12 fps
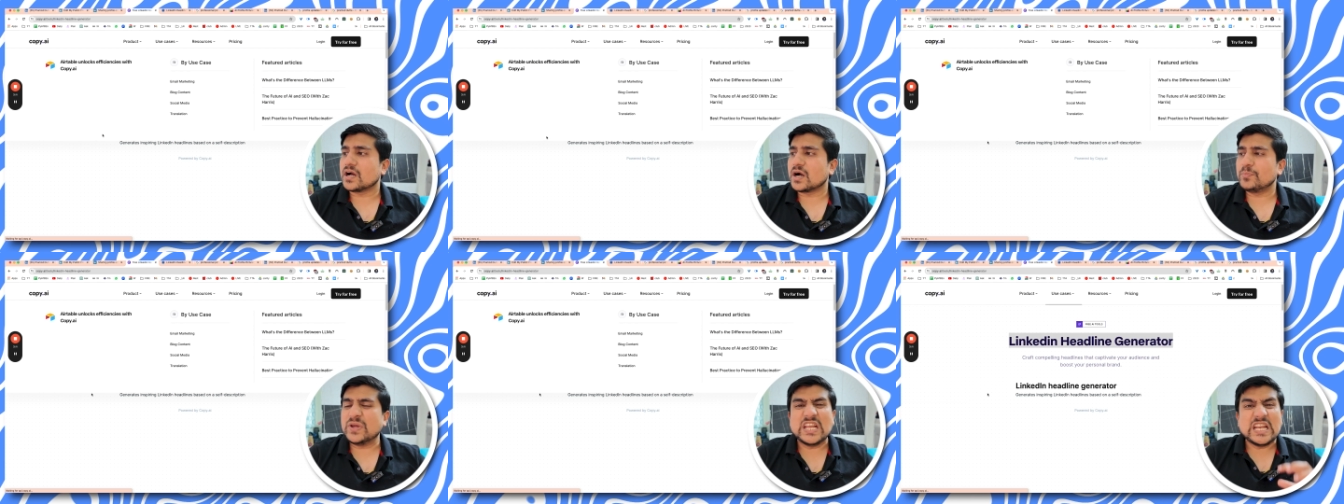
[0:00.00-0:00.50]

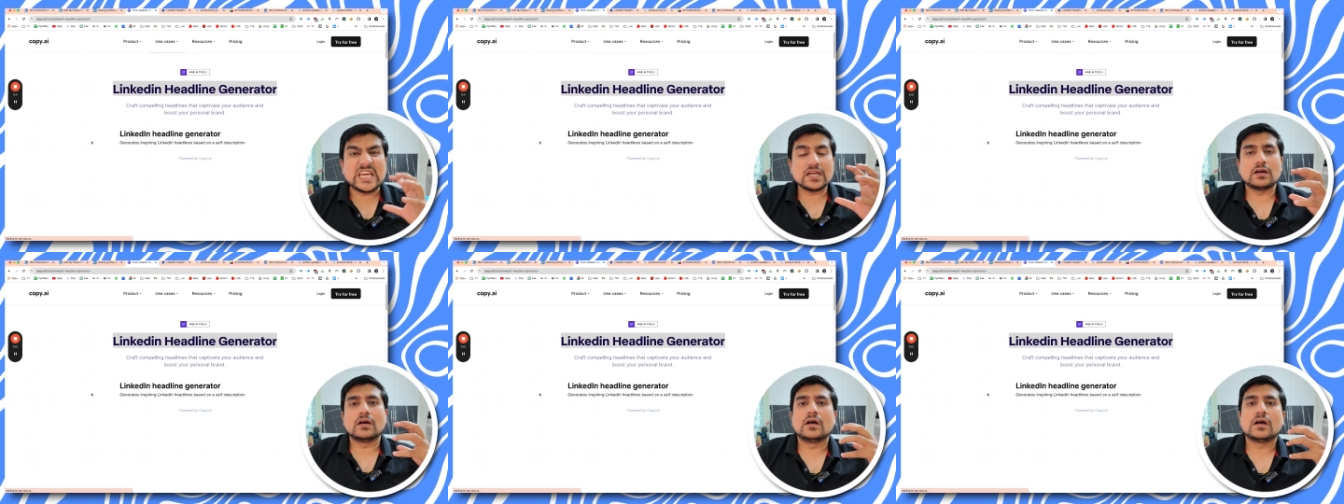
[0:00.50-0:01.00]

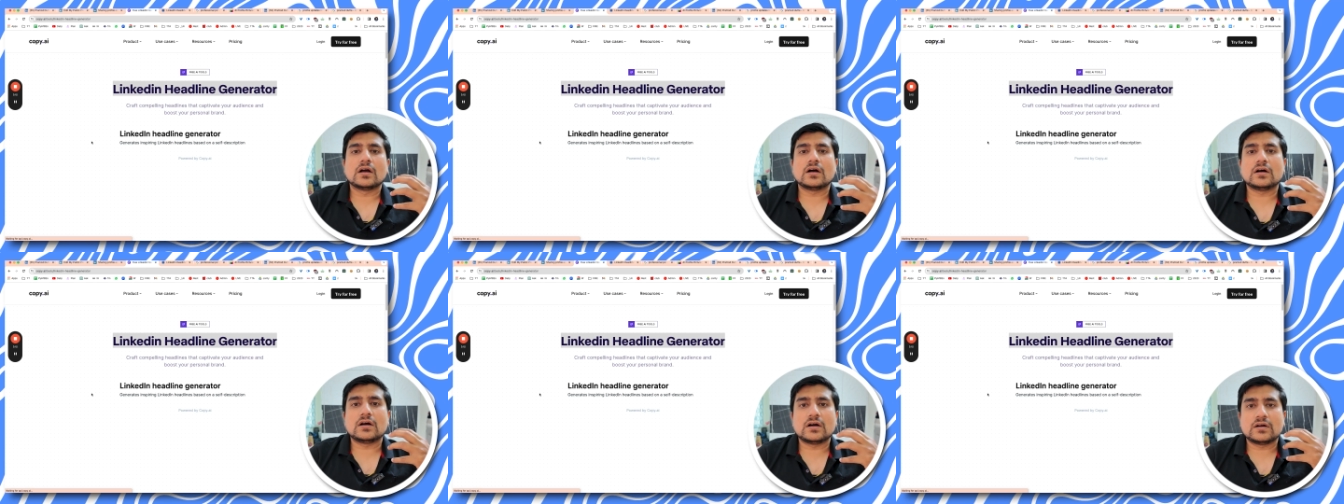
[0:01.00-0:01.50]
appealing
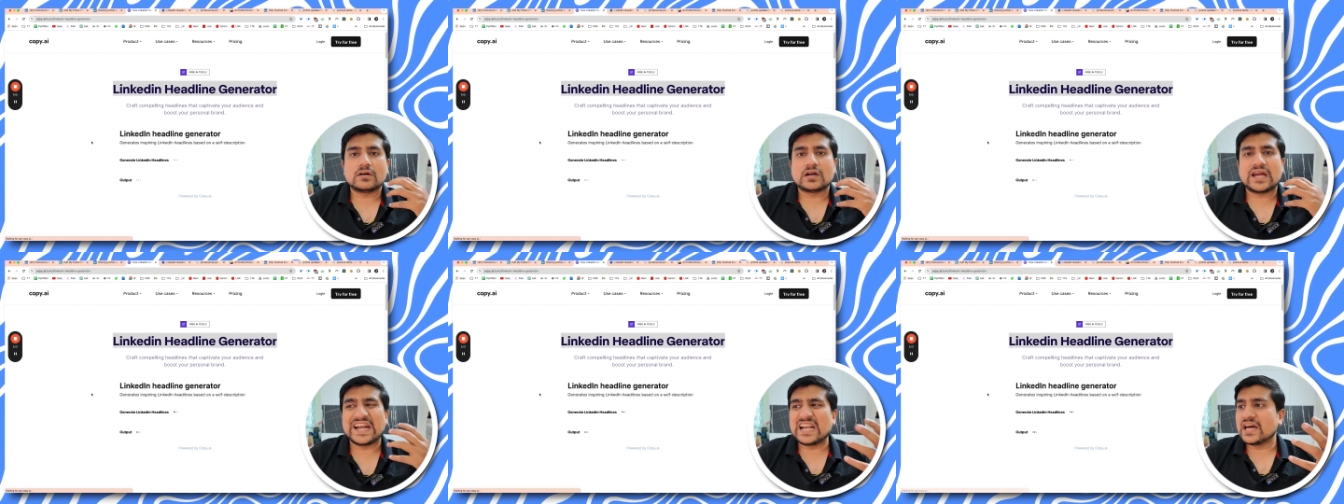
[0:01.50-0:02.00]
uh,
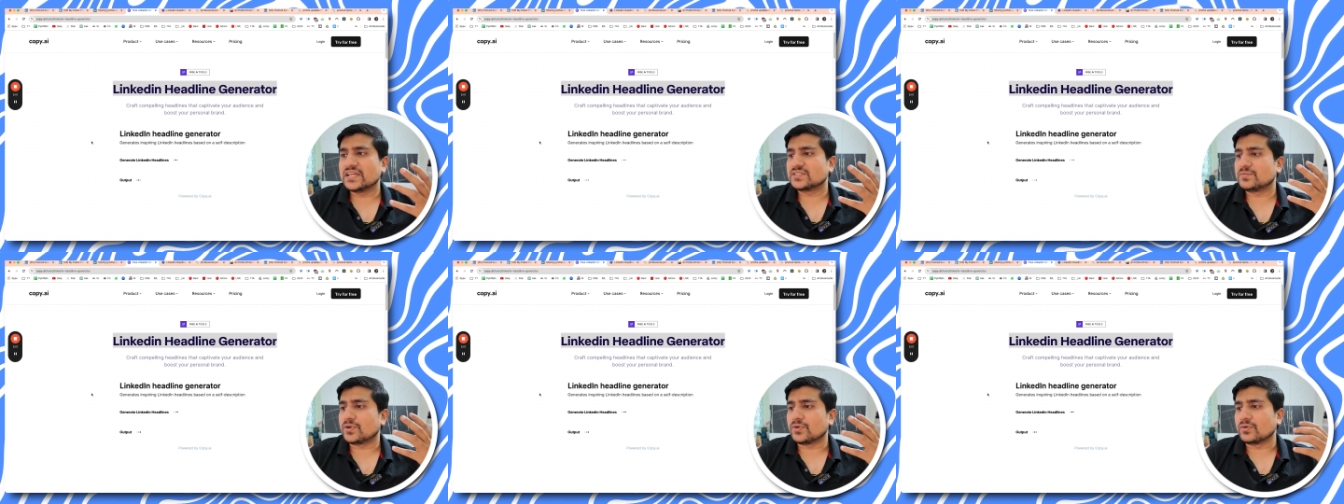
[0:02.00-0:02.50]
headlines
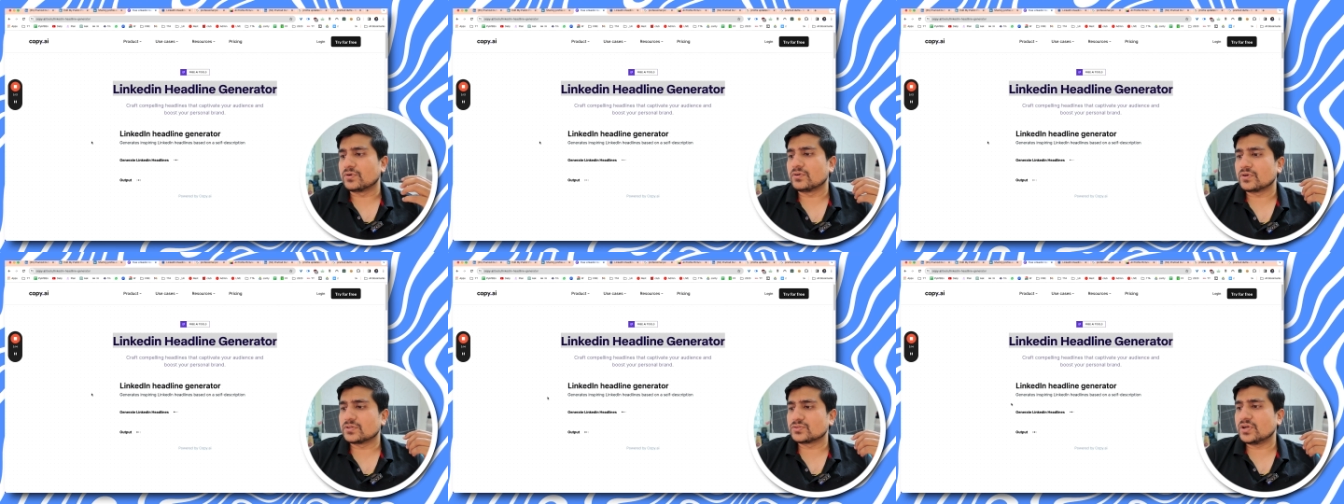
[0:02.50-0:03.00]
for you.
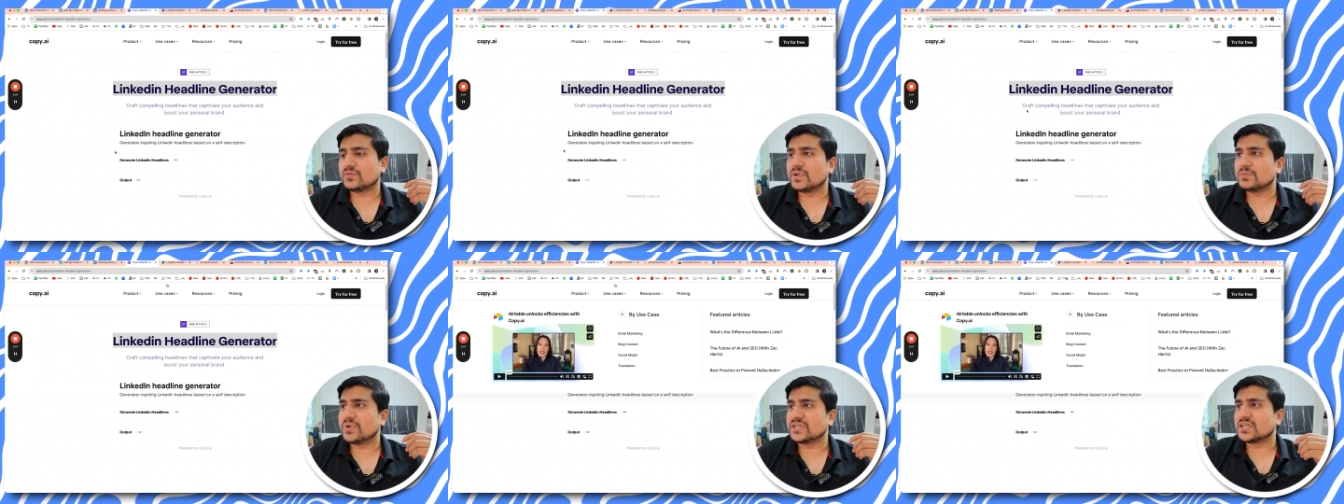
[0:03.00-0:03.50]
Okay, so it
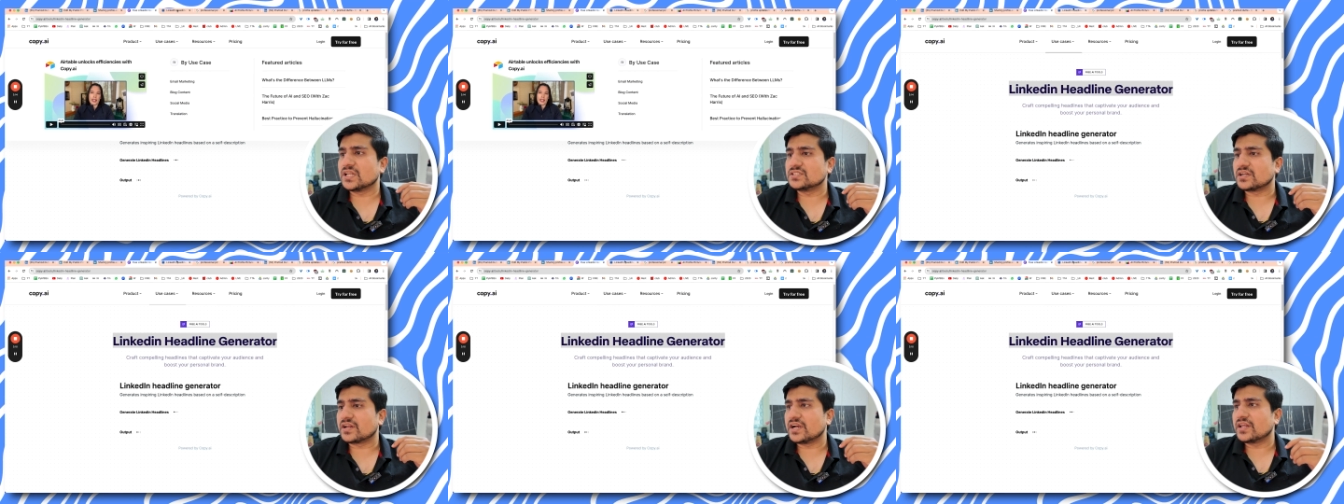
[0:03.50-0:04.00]
will basically
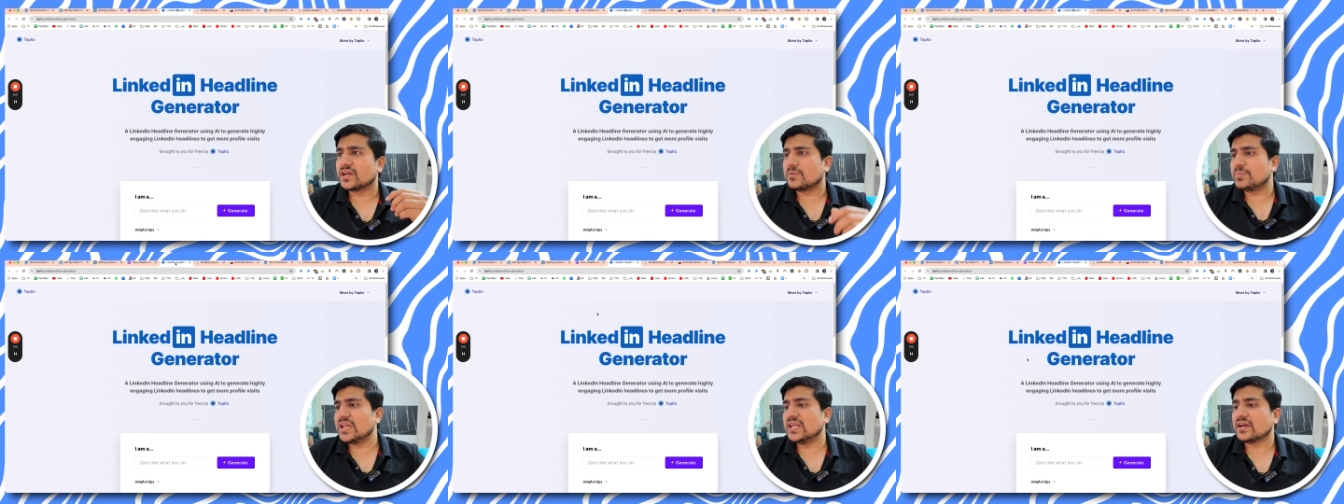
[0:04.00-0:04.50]
generate a
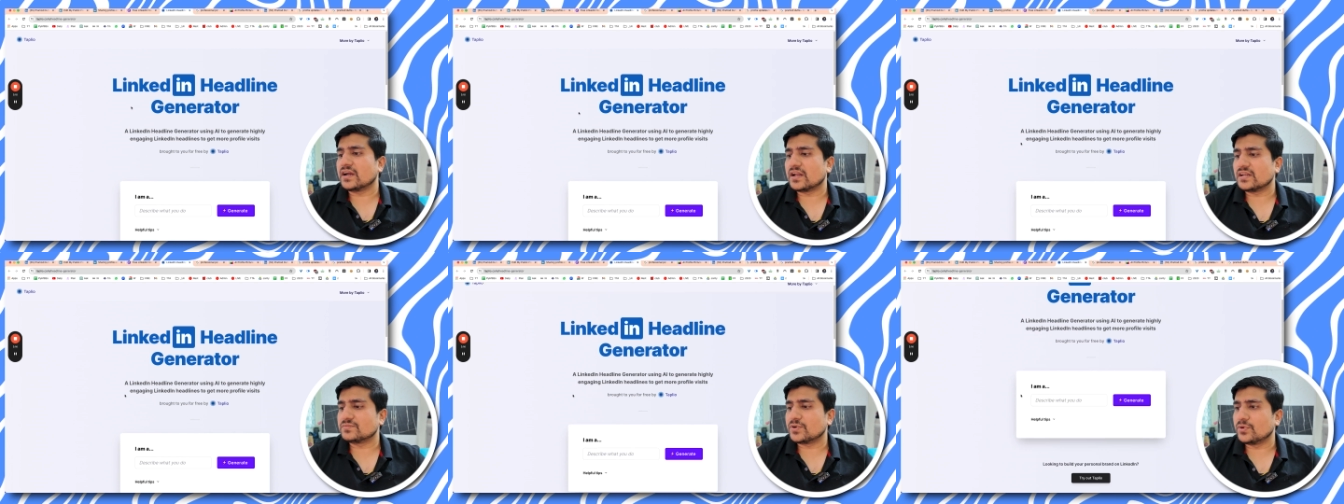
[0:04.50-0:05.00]
appealing
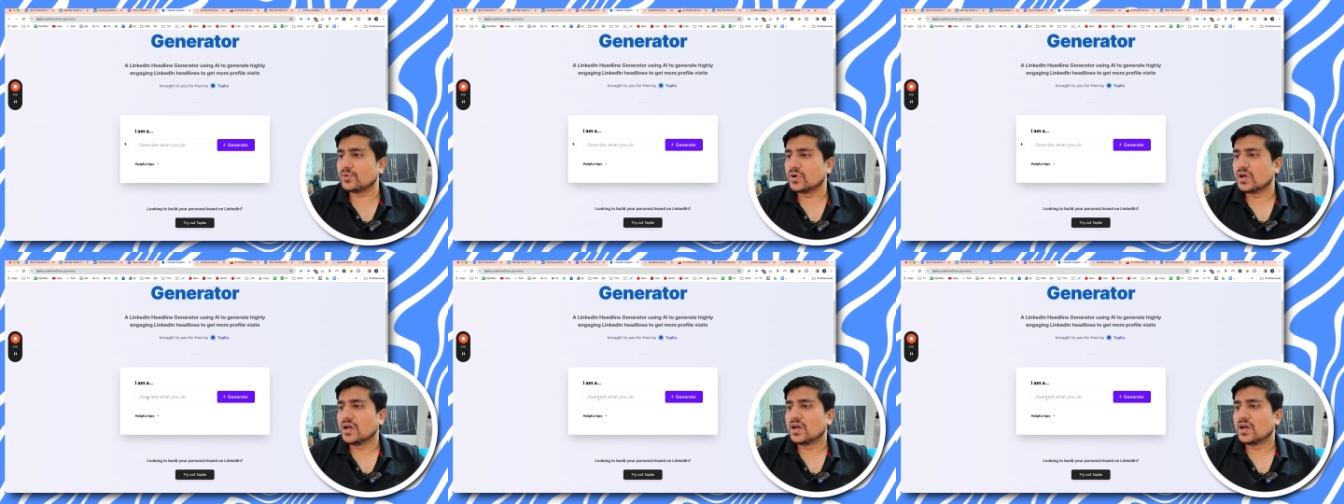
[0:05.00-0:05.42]
headline for you.